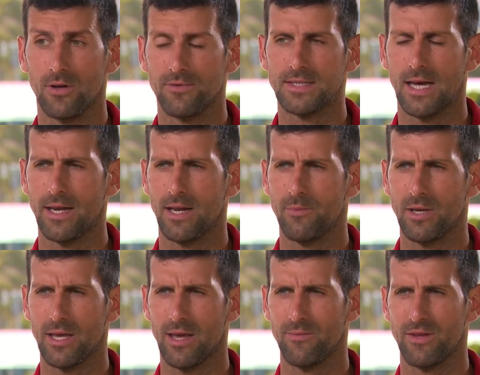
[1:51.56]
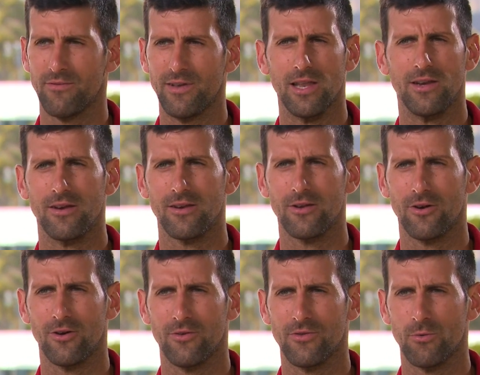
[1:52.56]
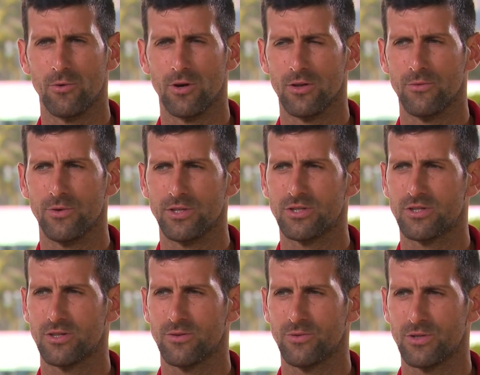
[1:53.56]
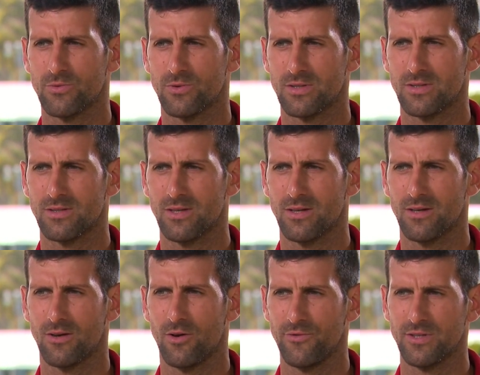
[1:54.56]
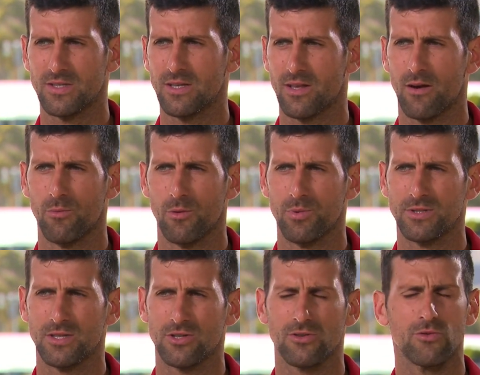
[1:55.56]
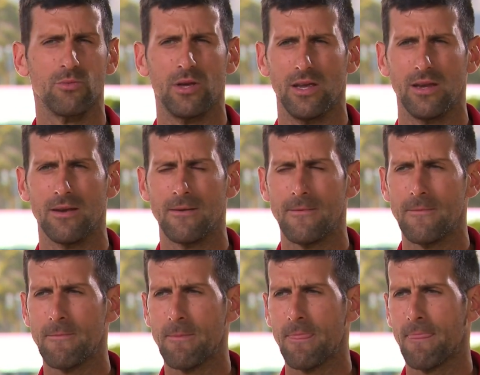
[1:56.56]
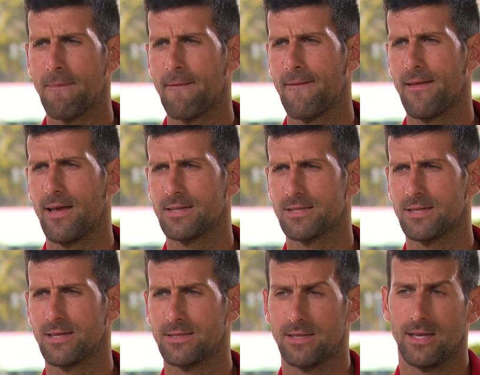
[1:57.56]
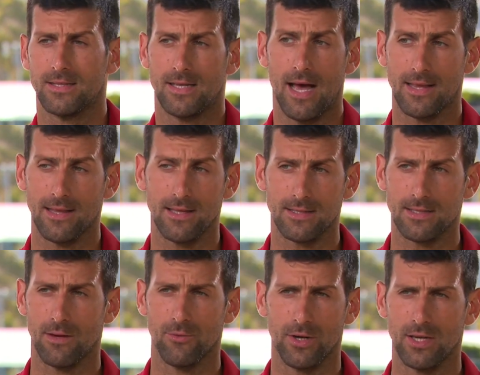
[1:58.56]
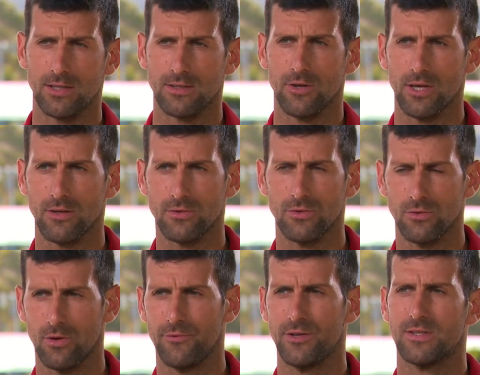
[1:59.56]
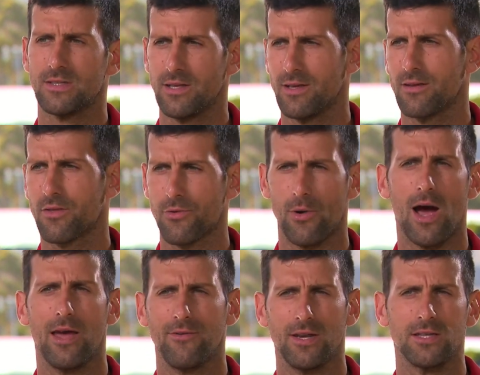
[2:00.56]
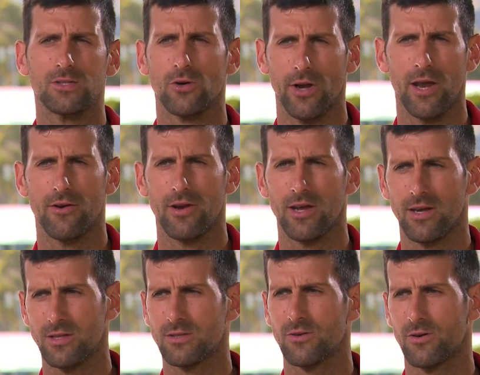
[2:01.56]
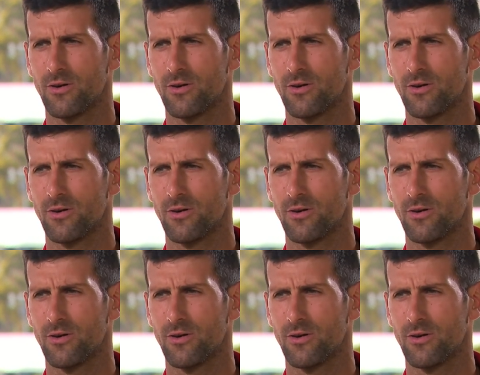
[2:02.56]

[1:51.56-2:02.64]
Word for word: All of a sudden I became the villain, you know, of the world, which, which was uh, obviously a terrible position to be in as, a, as, a, as an athlete, as someone that is looking to obviously thrive in its own area, in its,